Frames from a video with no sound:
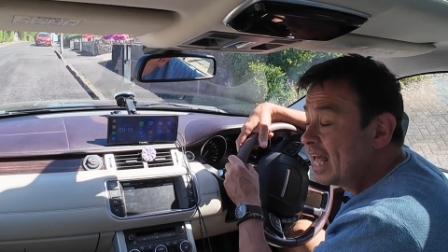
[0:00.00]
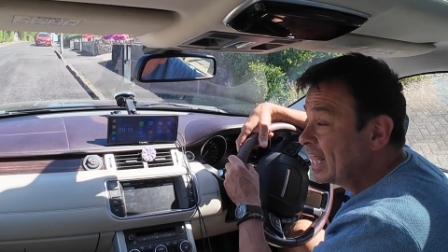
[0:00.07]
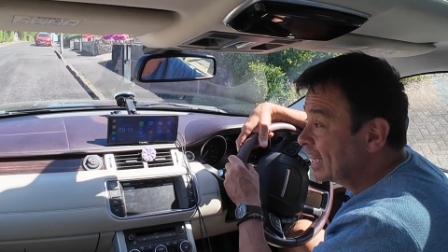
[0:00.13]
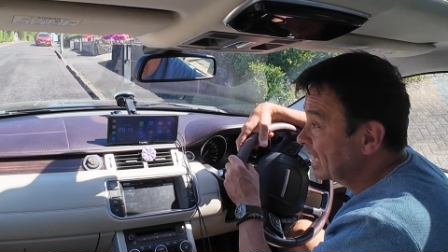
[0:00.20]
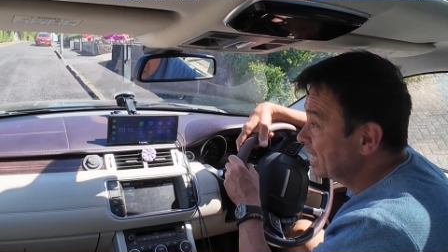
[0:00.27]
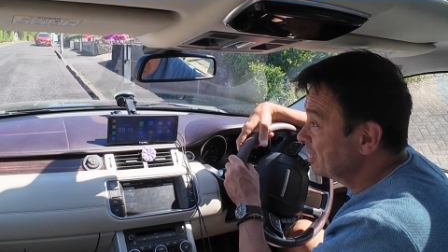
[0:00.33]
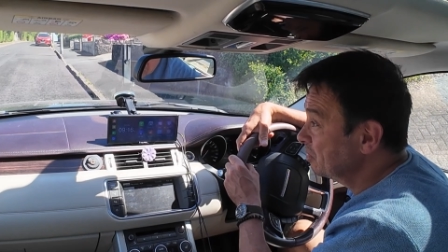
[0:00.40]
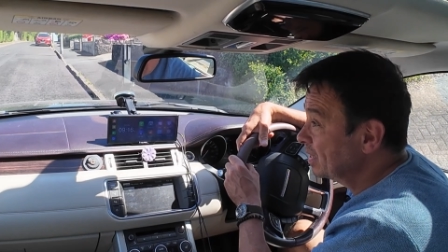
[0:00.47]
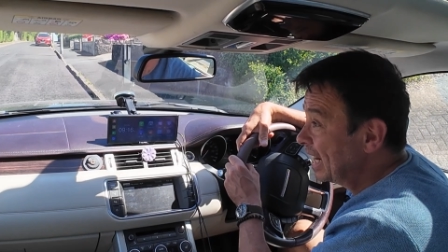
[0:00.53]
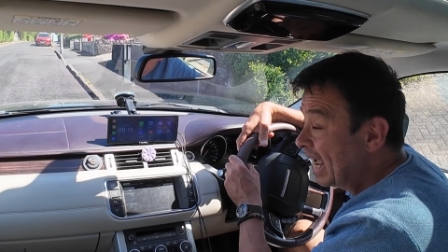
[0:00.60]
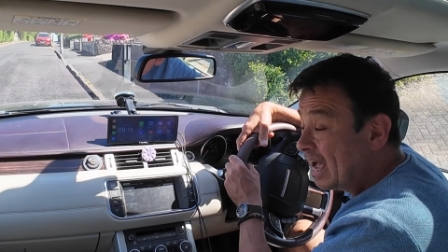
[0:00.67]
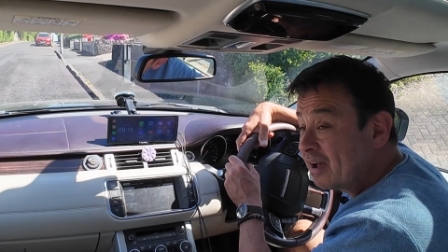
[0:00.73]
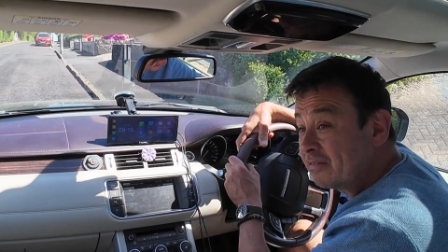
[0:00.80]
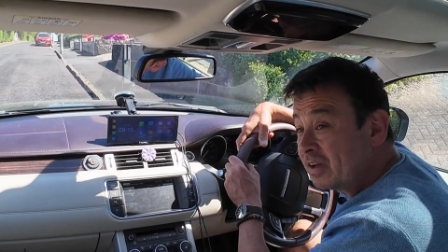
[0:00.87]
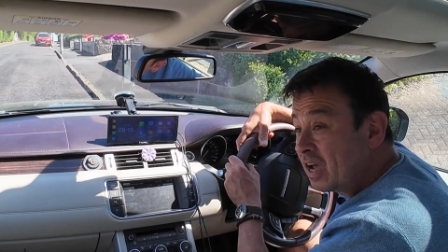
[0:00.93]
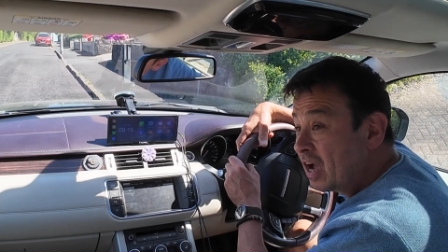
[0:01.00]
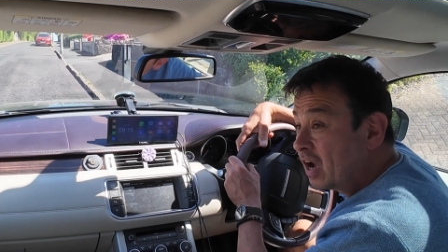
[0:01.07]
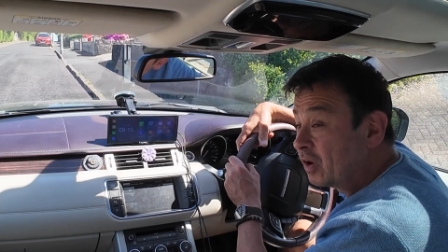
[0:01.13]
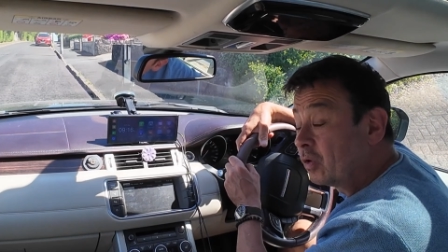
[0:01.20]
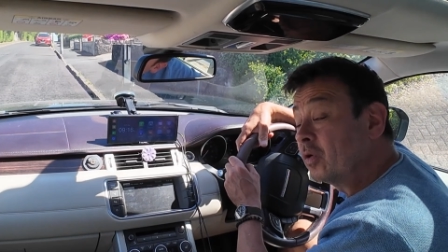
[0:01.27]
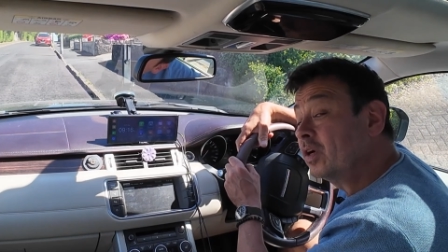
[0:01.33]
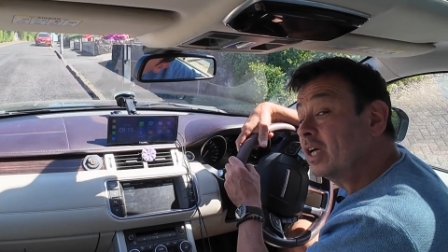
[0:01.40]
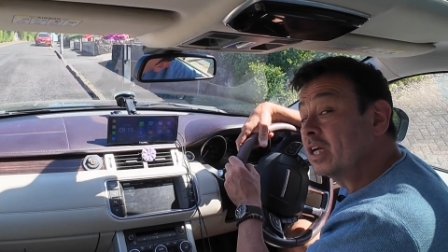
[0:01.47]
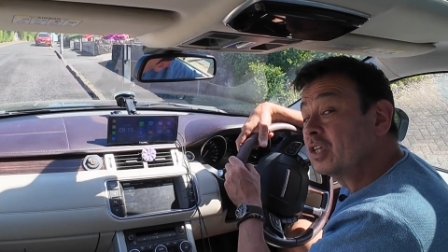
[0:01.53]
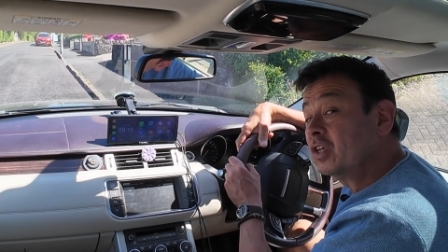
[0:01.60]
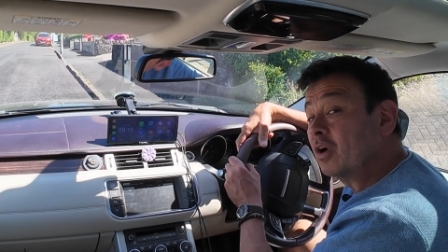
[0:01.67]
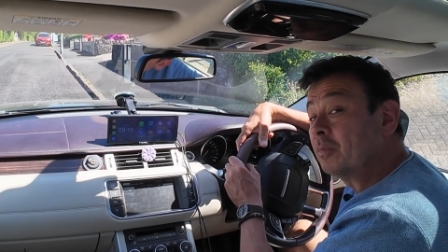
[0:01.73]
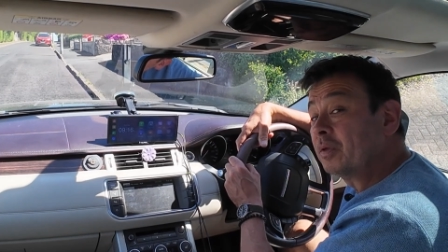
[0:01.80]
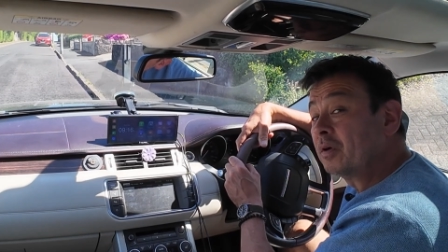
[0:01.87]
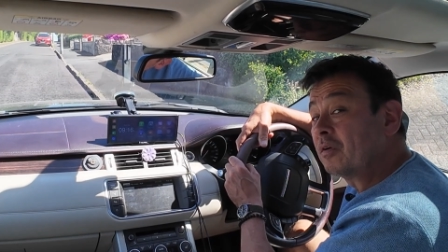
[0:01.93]
that you would have on all your
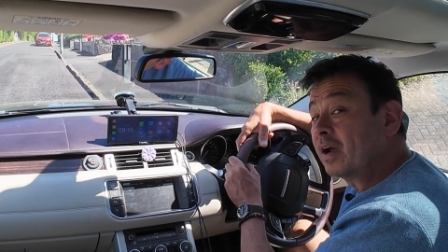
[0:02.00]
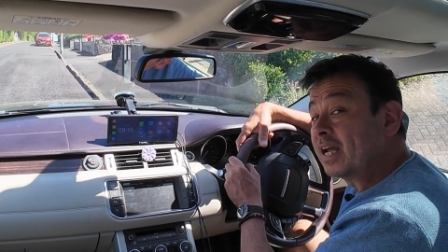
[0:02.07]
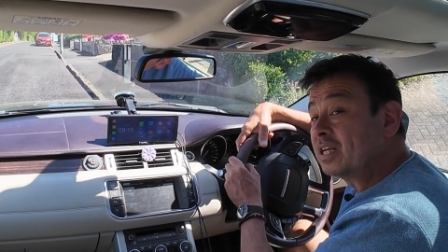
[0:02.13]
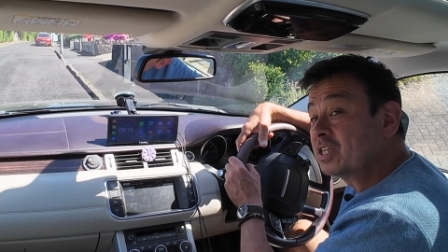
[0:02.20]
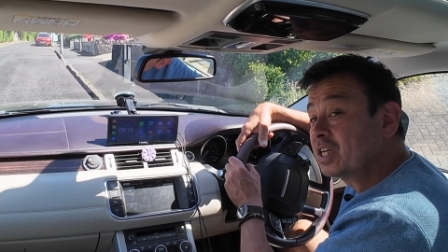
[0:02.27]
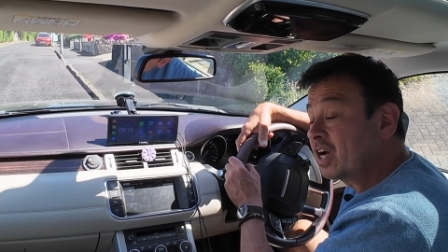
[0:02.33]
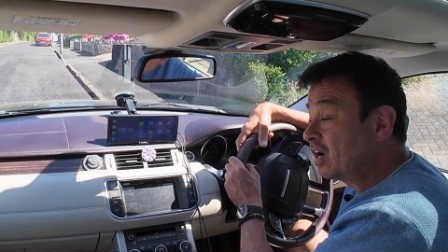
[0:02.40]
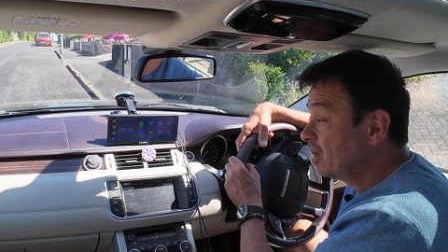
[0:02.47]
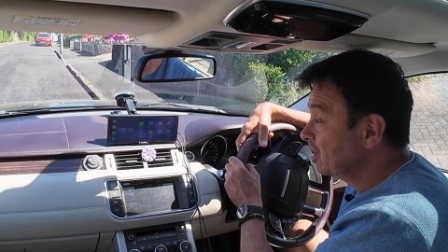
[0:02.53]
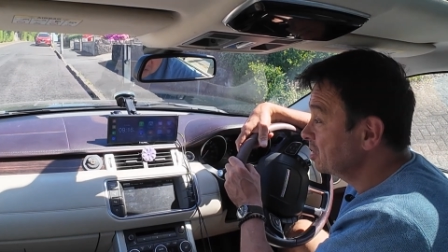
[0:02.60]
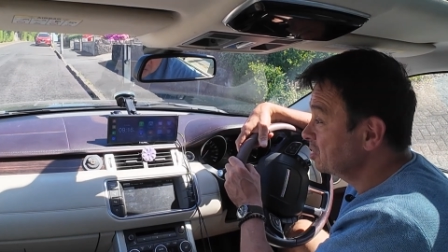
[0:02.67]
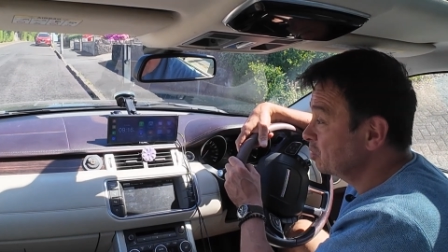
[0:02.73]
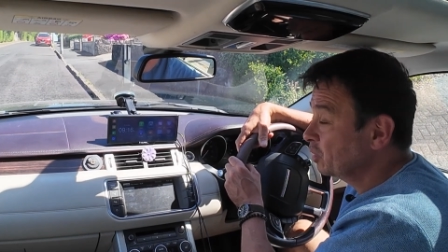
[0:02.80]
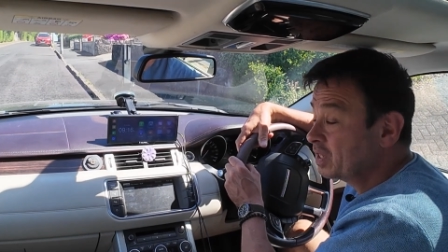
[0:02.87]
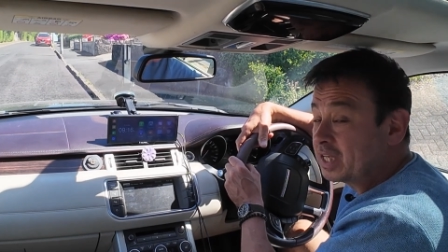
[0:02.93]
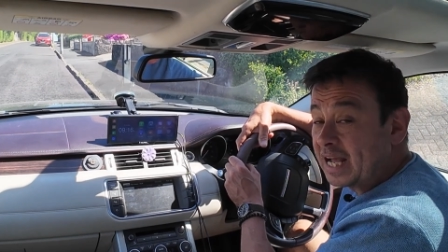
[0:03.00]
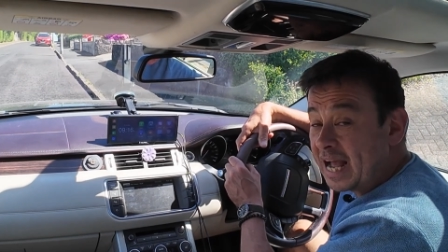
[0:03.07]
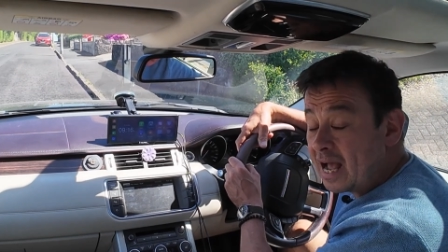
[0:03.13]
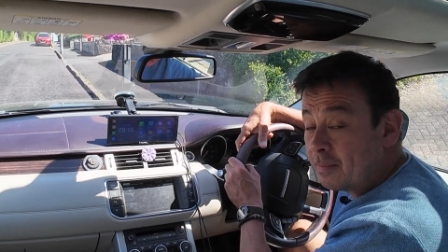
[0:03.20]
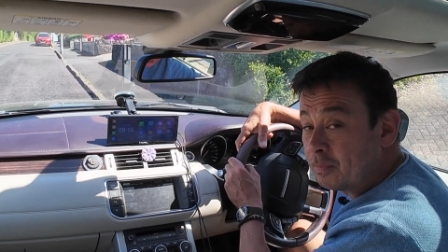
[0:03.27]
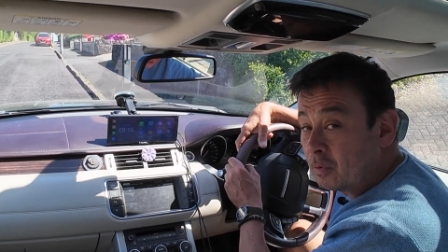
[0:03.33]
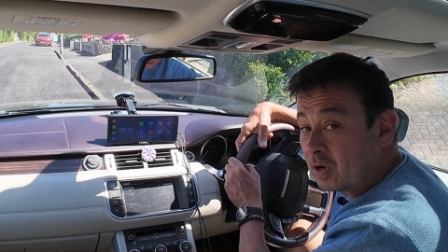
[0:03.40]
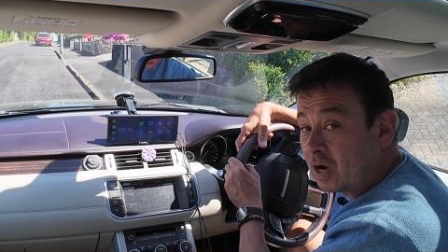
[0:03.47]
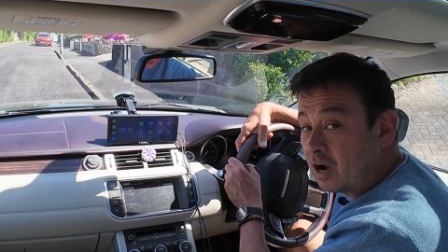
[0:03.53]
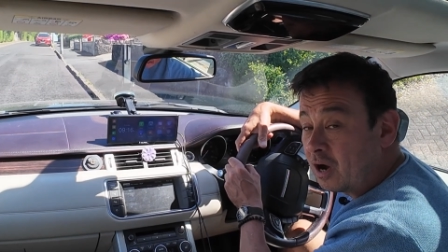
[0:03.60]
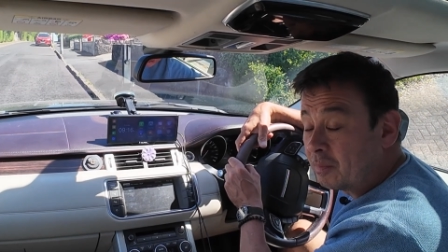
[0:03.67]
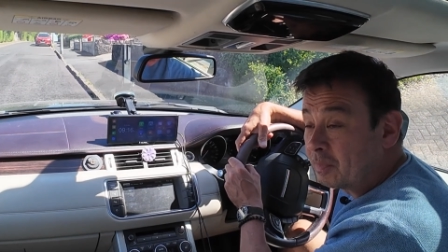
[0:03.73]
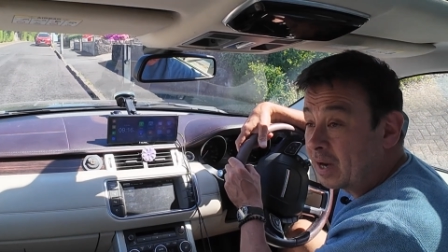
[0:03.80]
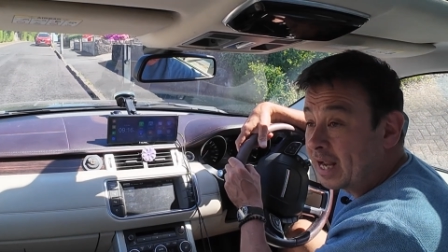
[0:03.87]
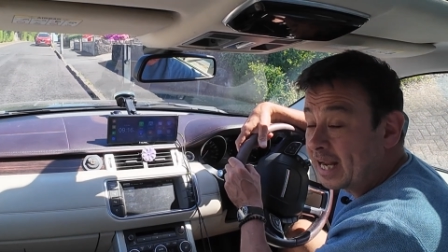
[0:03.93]
top of the range cars with your Apple
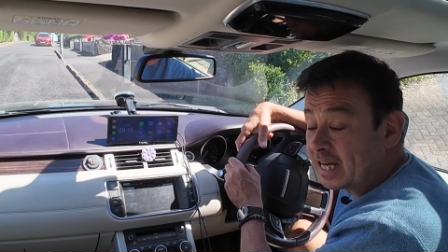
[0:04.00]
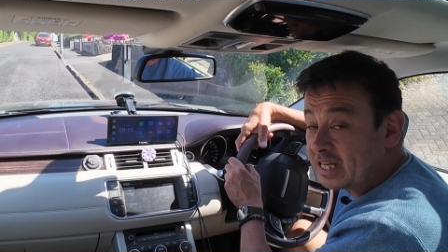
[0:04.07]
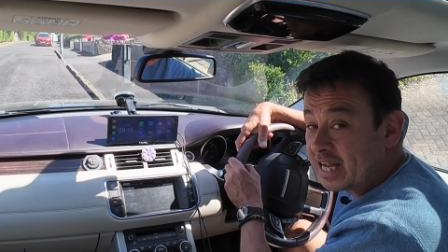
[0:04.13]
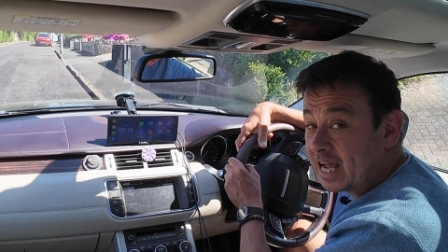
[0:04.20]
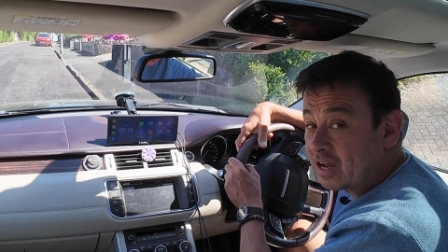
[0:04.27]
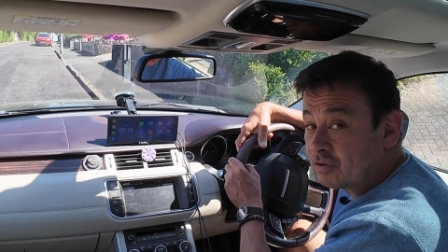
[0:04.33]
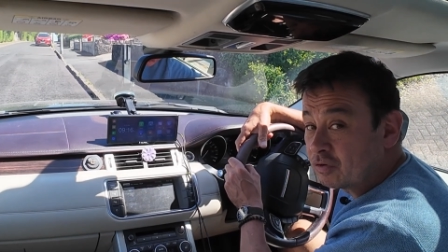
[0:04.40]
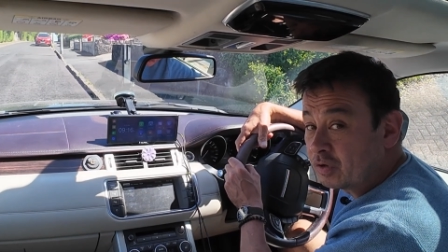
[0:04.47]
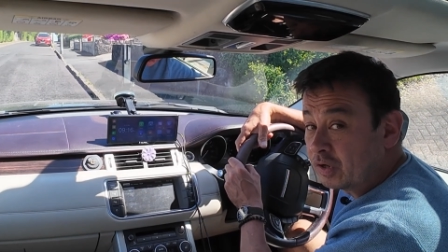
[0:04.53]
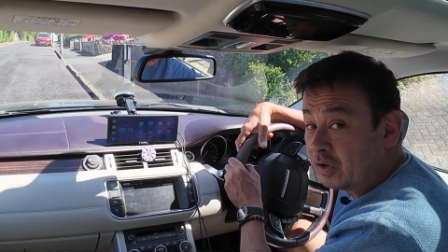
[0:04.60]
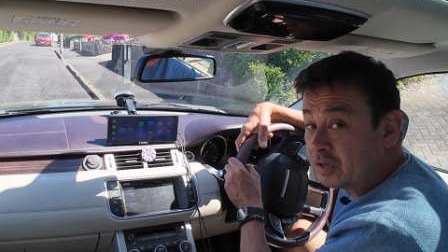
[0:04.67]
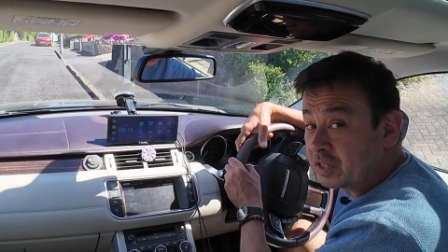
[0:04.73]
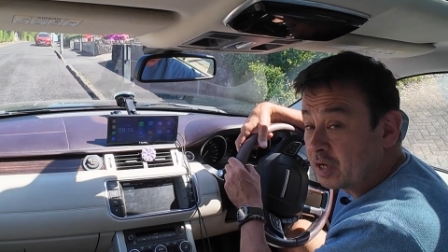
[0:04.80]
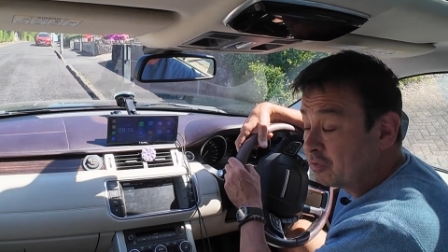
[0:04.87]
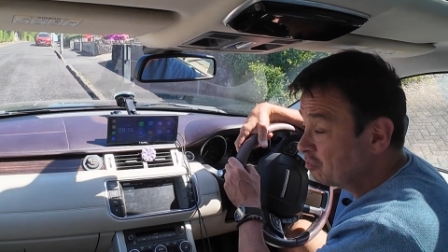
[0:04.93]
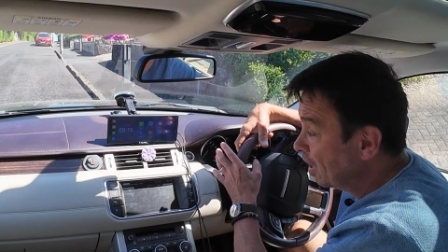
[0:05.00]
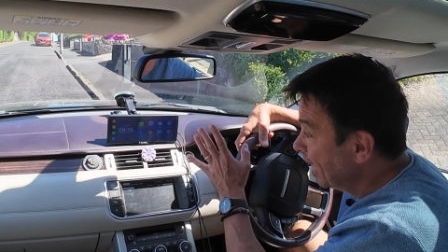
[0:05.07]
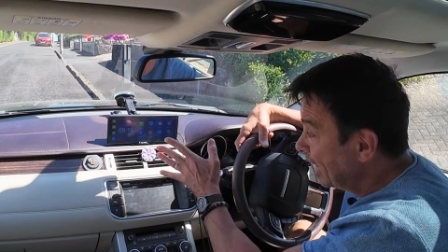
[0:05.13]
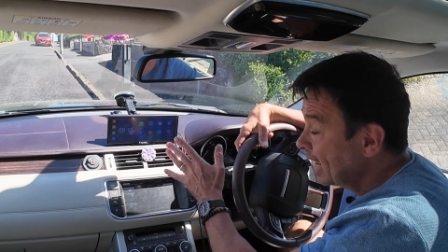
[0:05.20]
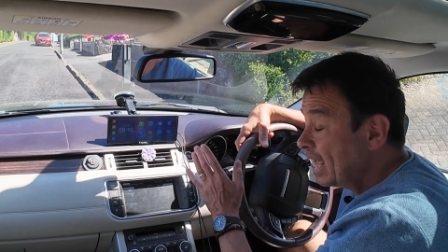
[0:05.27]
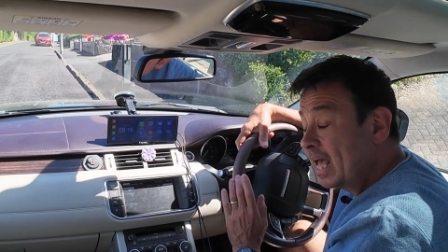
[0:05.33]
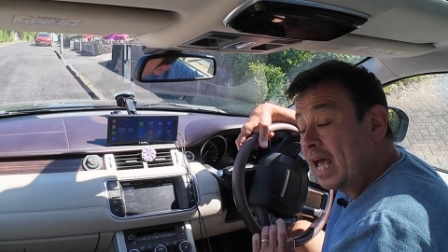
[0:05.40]
CarPlay and your Android Auto. Right,